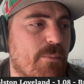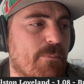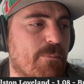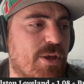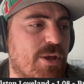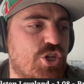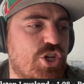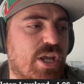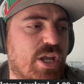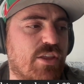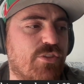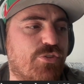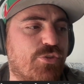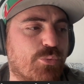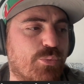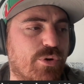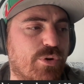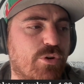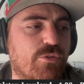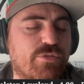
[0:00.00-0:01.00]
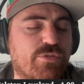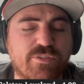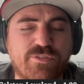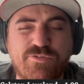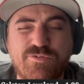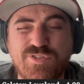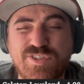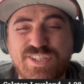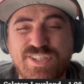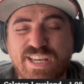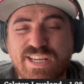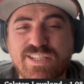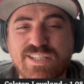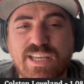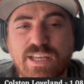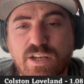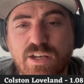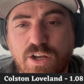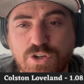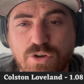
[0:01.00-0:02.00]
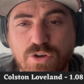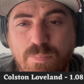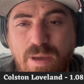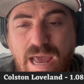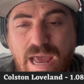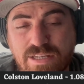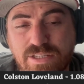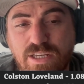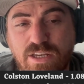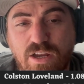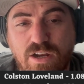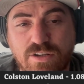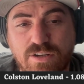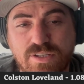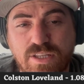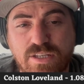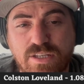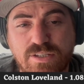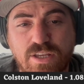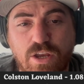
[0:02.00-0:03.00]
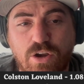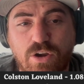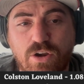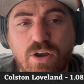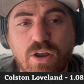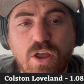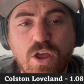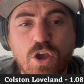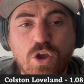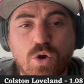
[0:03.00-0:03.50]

Michigan threw for 1,600 passing yards this year.